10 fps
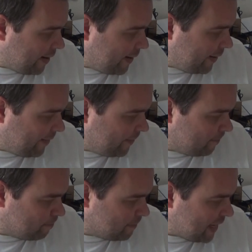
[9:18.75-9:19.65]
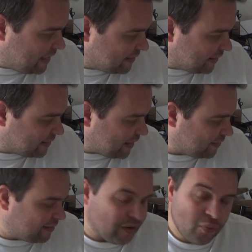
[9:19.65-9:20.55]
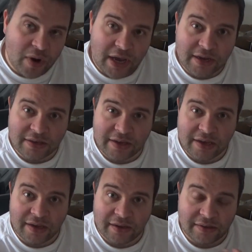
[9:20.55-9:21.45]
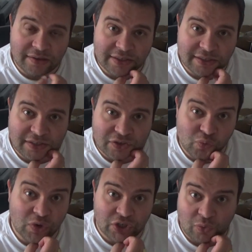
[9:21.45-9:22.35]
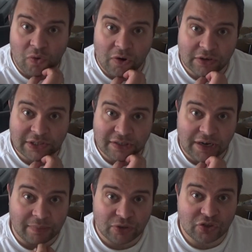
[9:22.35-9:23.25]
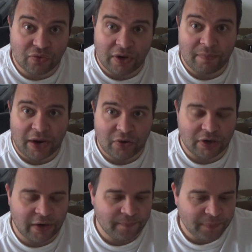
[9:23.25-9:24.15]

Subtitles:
And it's exactly the way this switch works. I'm just doing it manually.